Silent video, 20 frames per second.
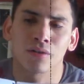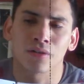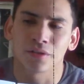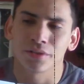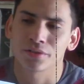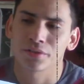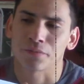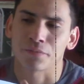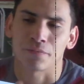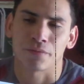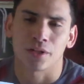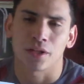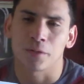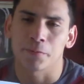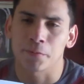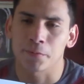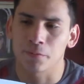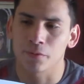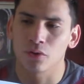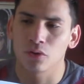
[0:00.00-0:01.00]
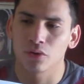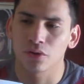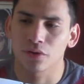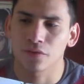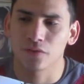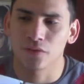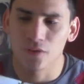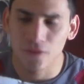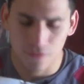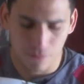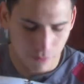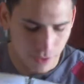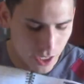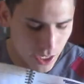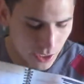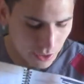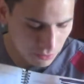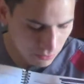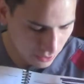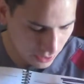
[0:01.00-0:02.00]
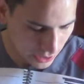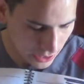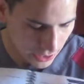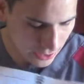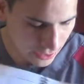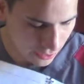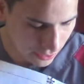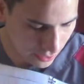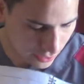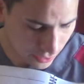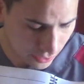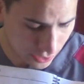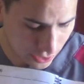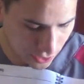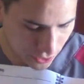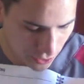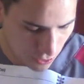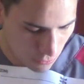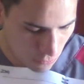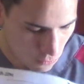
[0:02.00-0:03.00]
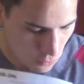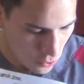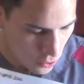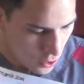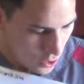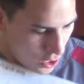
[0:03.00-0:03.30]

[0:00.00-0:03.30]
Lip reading: because a lot of people hold their phone, but I currently don't.